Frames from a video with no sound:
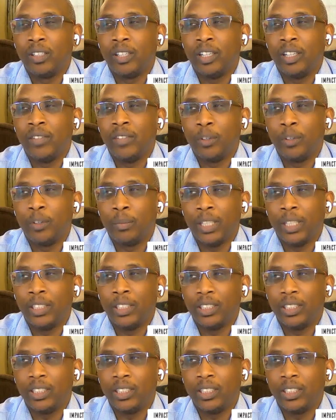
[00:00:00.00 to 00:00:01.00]

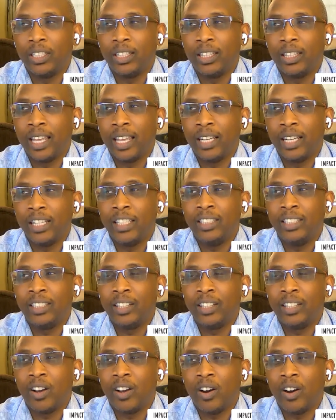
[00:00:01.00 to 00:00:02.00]
information that
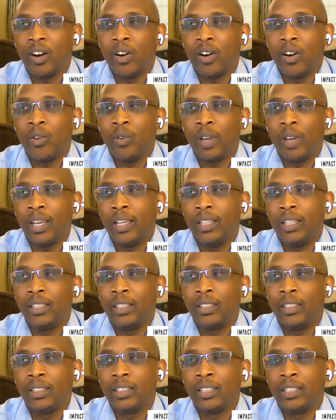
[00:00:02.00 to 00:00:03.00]
isn't
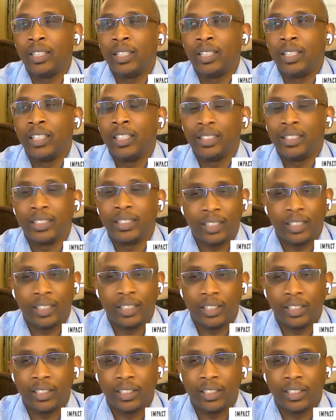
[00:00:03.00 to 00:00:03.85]
always considered.